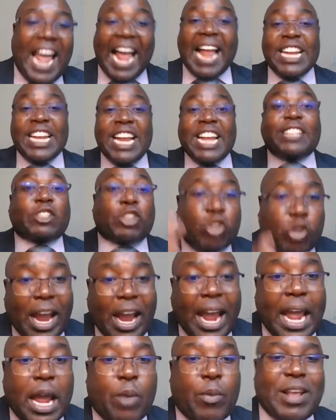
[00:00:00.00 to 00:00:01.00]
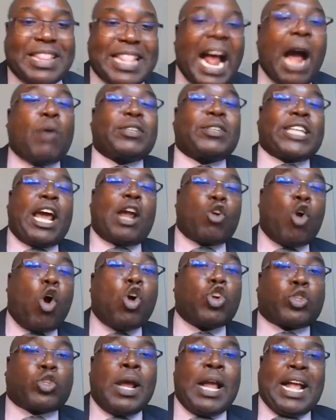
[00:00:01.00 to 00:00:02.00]
Any tree without a
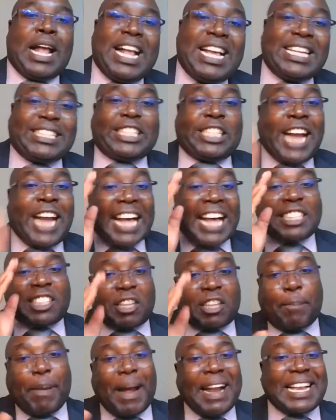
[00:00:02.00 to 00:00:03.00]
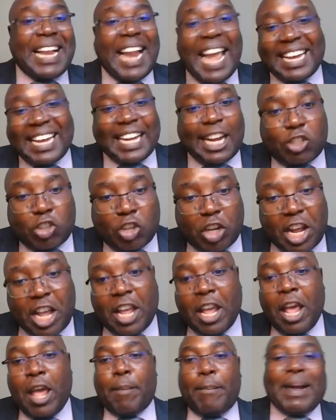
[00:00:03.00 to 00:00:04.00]
root is just but like a
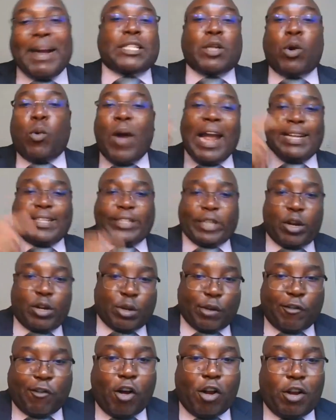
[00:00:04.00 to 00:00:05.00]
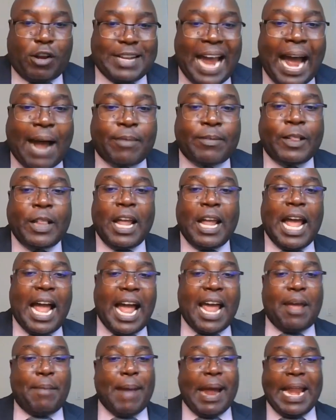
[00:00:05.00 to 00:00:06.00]
tree, but waiting to fall
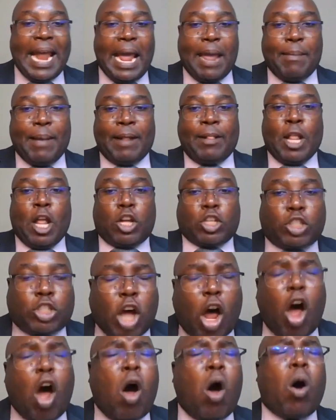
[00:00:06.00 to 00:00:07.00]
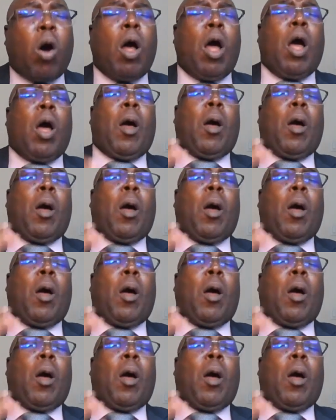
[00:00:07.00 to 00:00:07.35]
down. Amen. Amen. So,